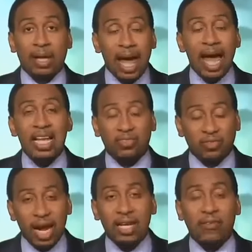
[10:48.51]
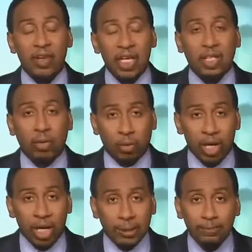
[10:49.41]
last fight of his
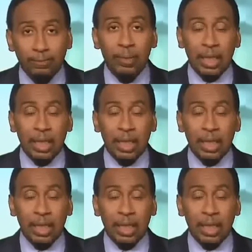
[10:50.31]
career,